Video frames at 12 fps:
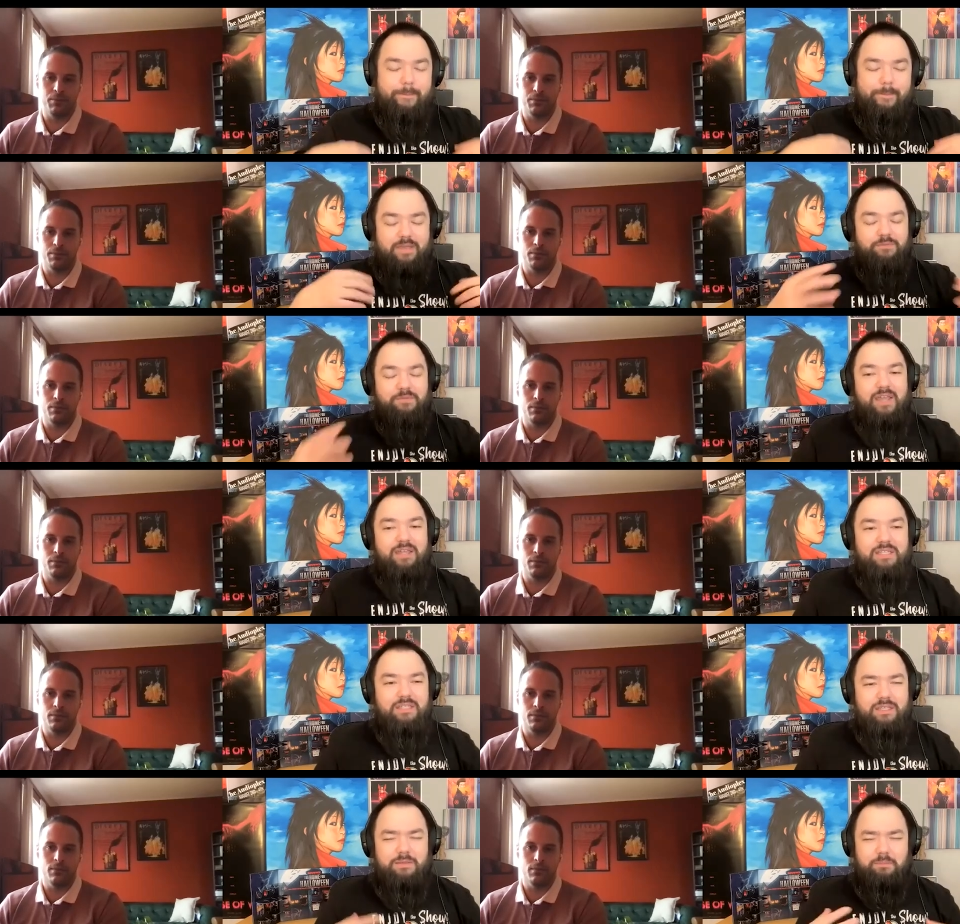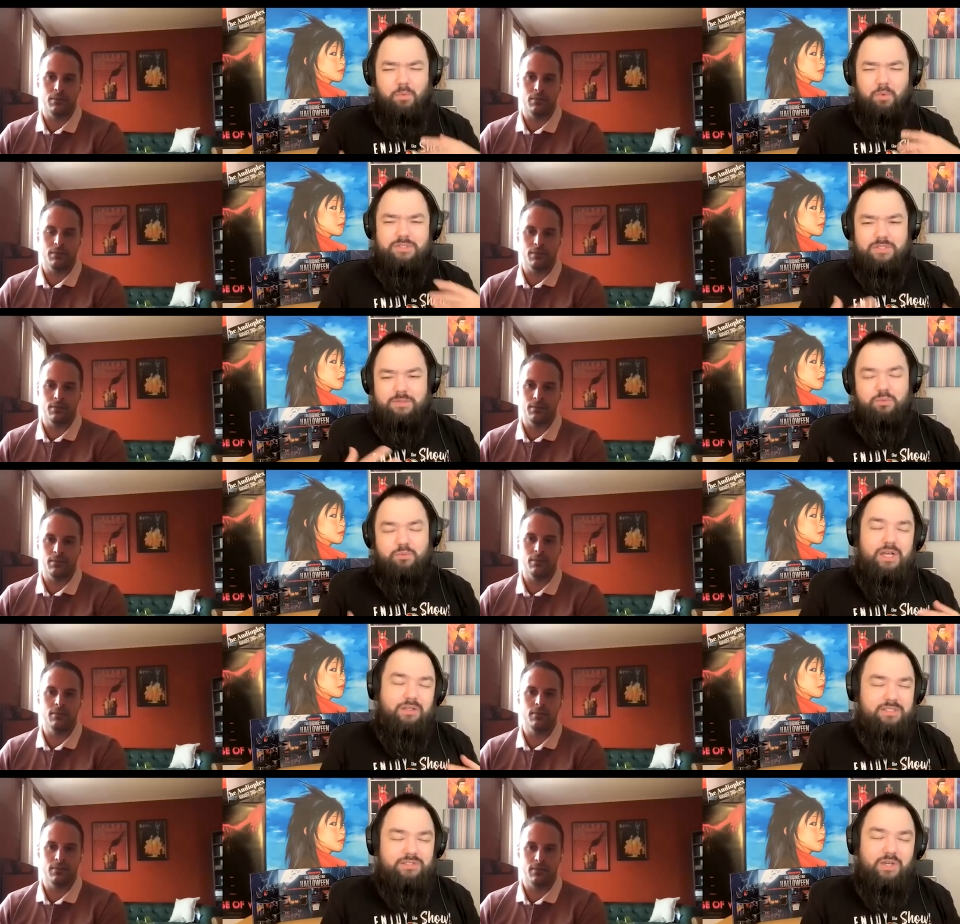Speaker 1: it finally get more.
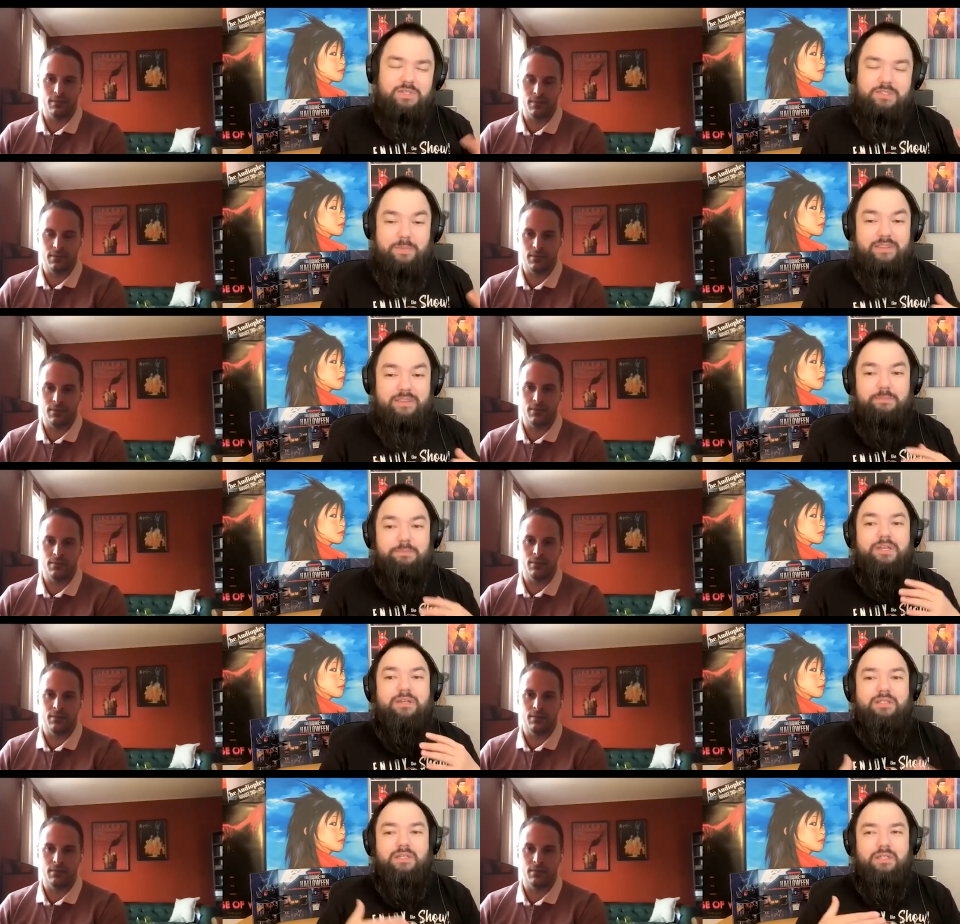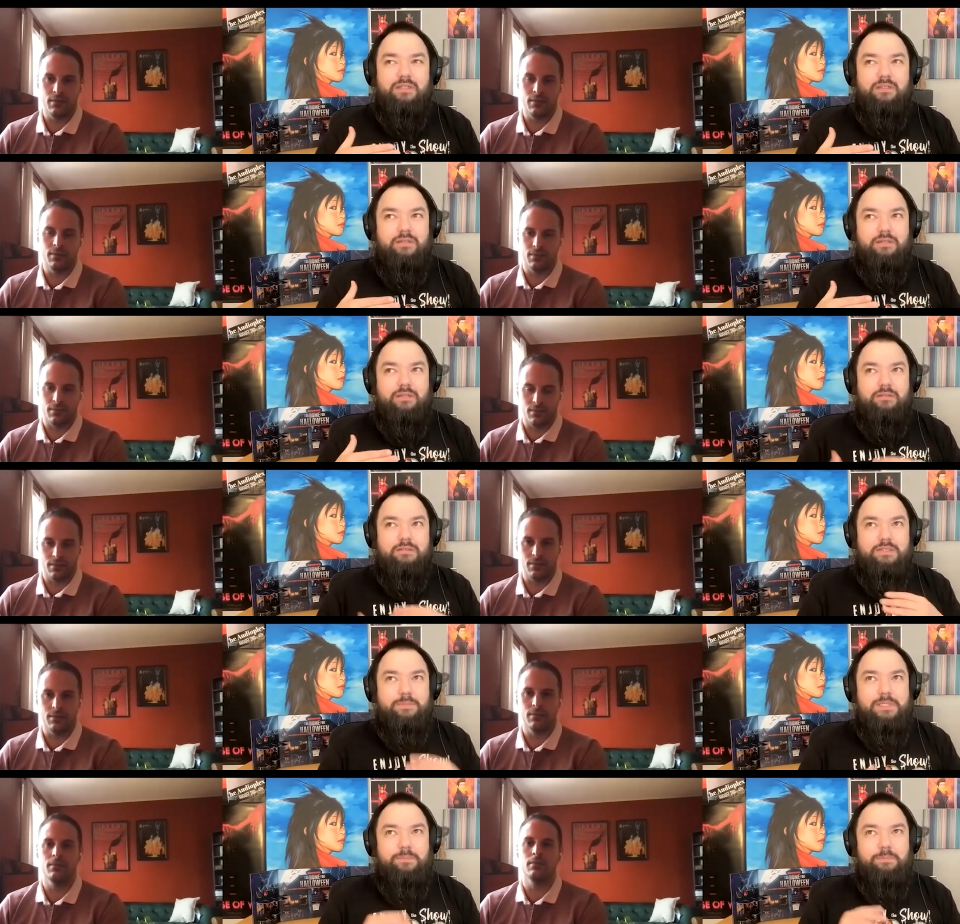Well, it's always been there, but
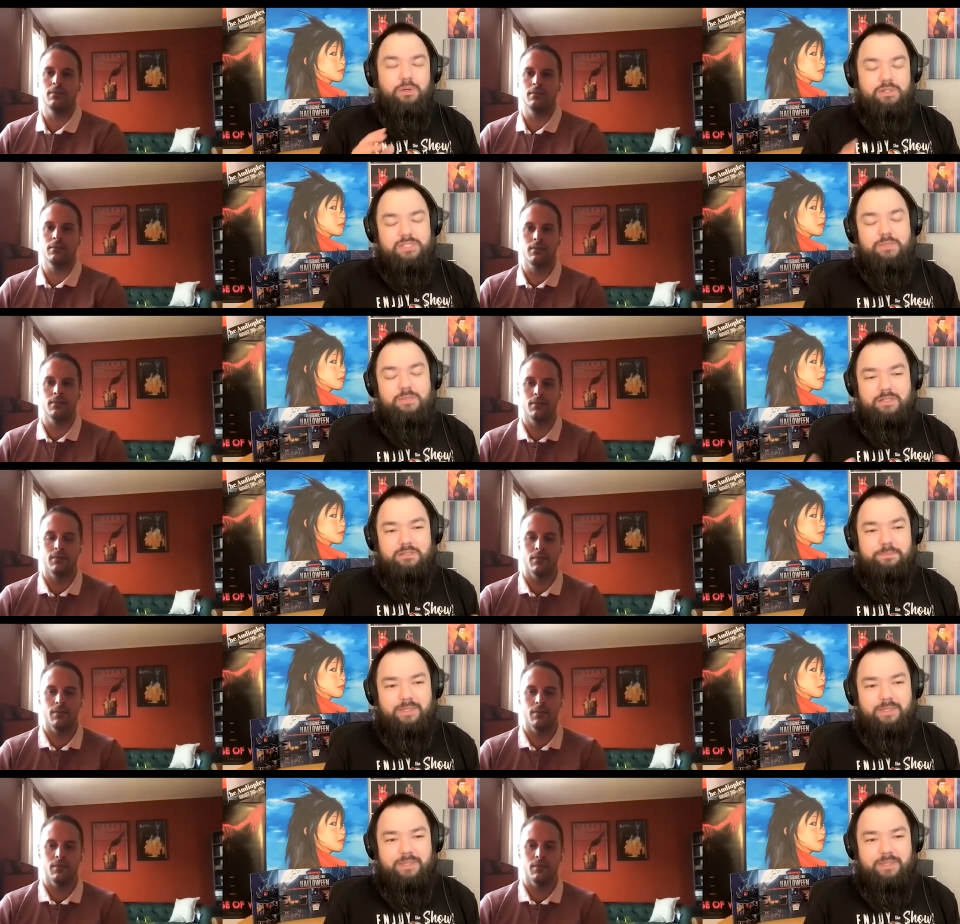to be pushed to bigger